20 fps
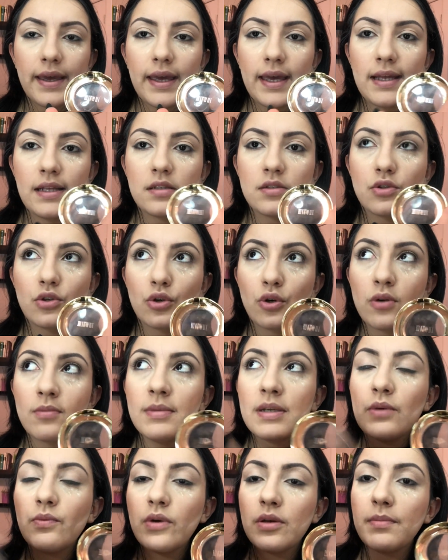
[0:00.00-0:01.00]
And so
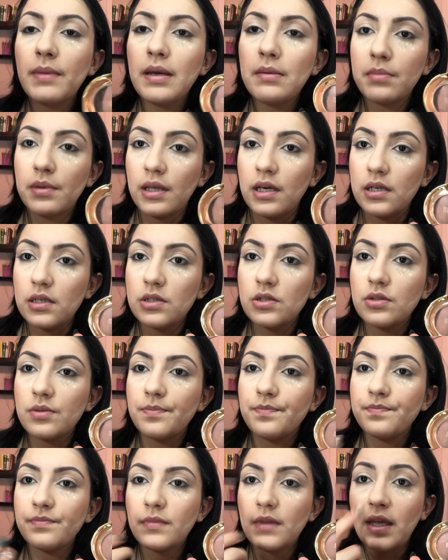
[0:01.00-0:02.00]
normally with my blush,
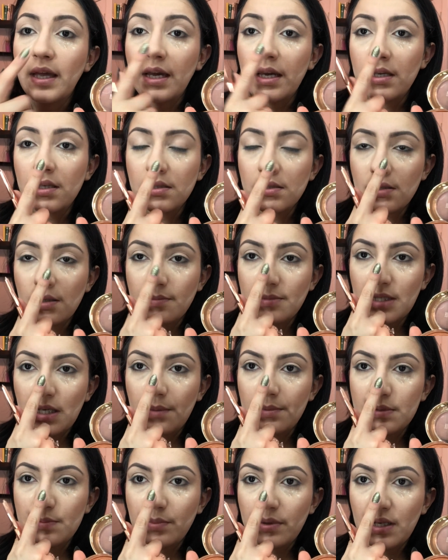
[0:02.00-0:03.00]
I
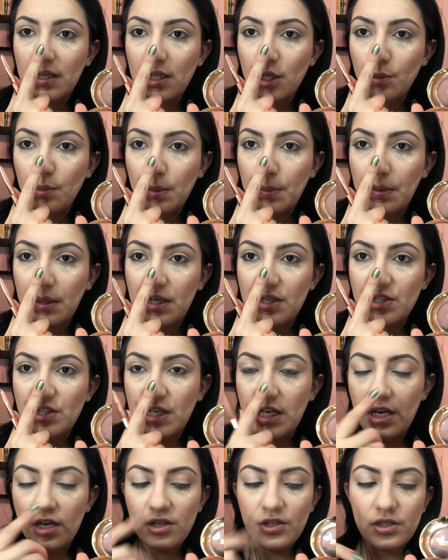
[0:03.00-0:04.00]
sometimes put a little bit of blush
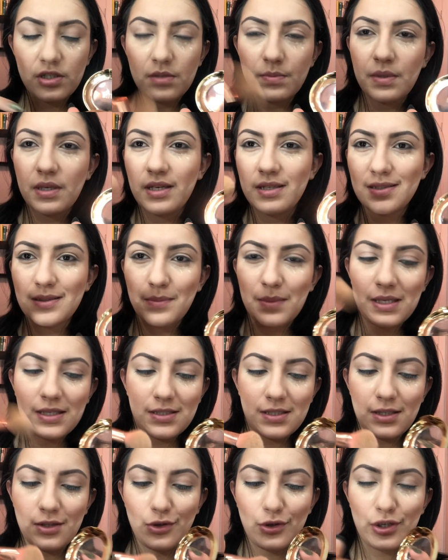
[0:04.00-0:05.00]
here just because it
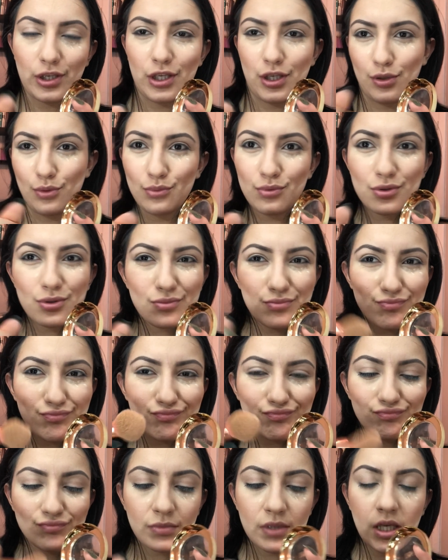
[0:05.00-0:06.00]
makes it look cute.
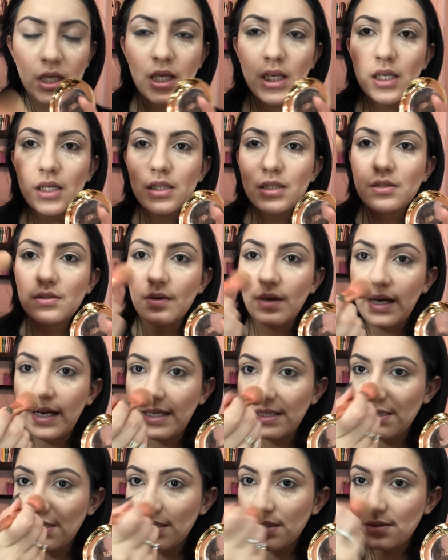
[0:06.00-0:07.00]
So
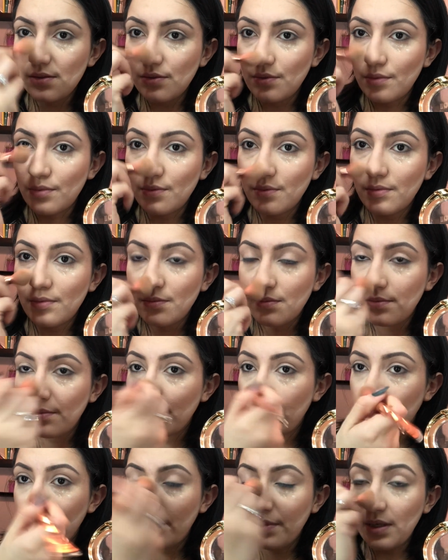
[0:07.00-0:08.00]
I tend to
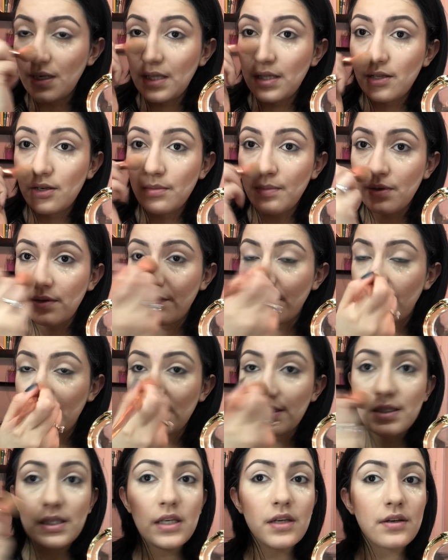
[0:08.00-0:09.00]
put a little bit of
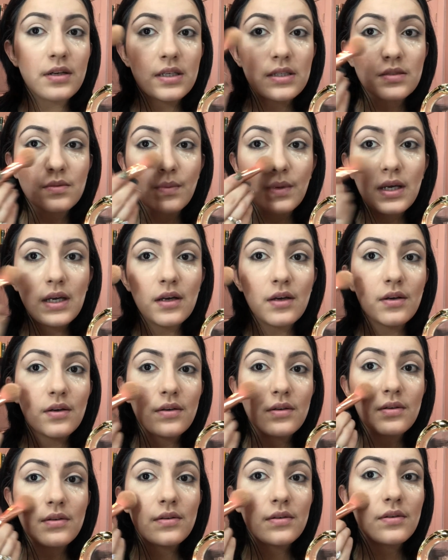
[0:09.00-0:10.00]
this here as
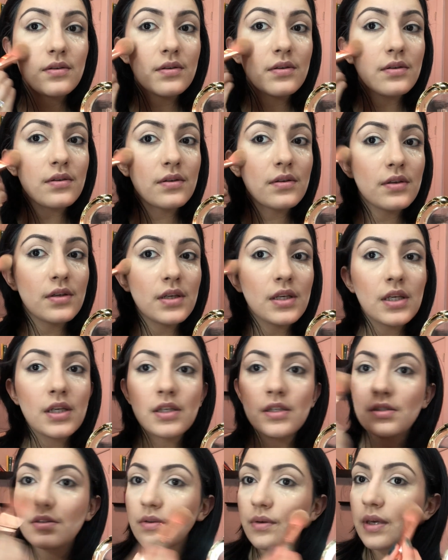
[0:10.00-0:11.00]
well,
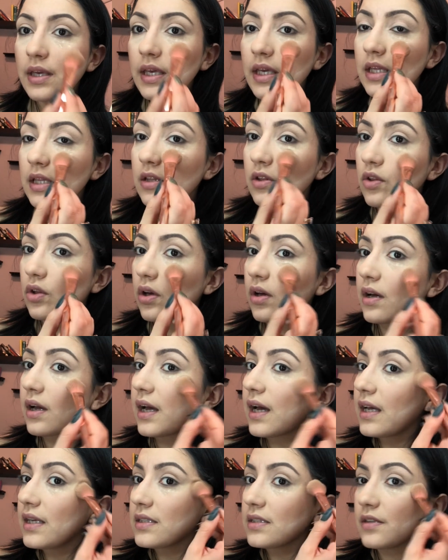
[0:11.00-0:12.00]
so it can look
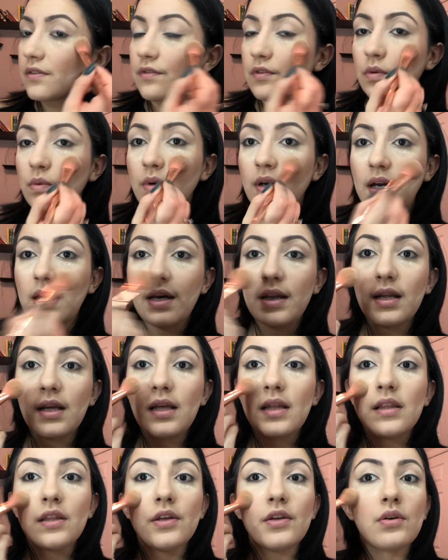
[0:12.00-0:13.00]
as if you got
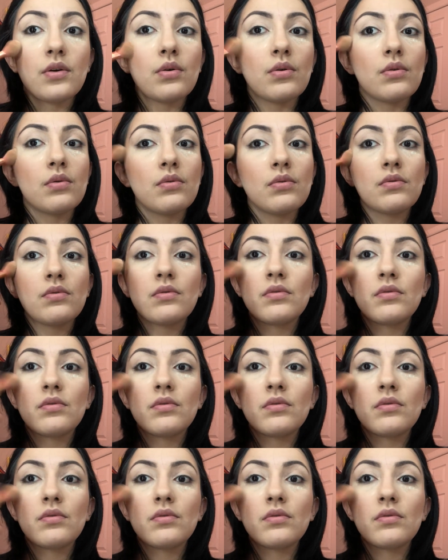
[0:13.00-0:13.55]
a little